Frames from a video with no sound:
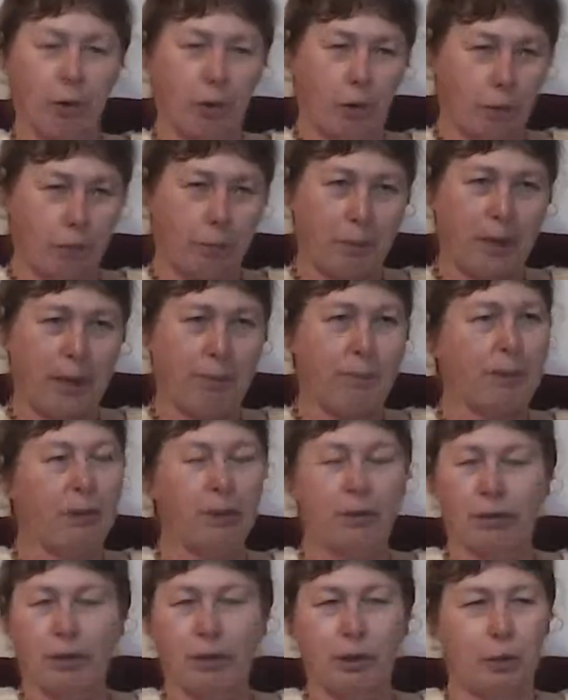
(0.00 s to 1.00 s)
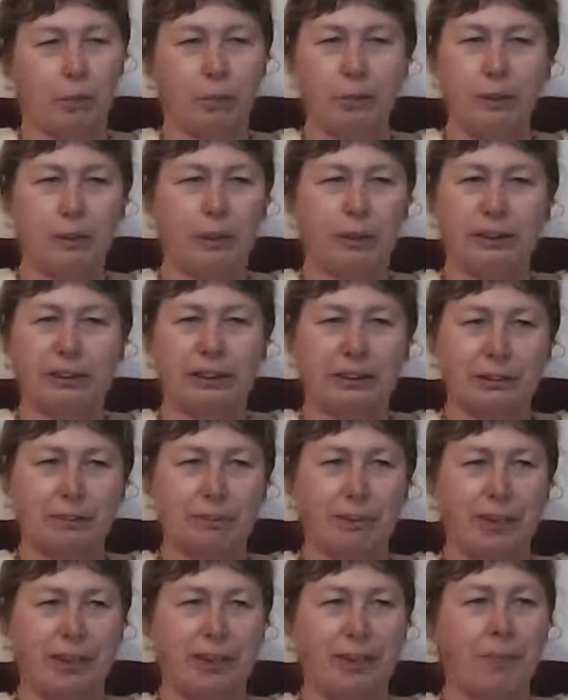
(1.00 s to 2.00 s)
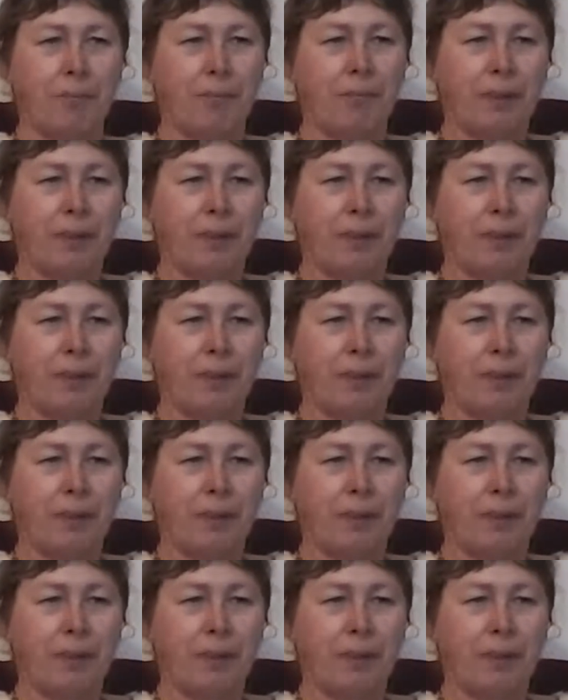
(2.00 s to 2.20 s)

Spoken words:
on paper, on the computer, it doesn't matter,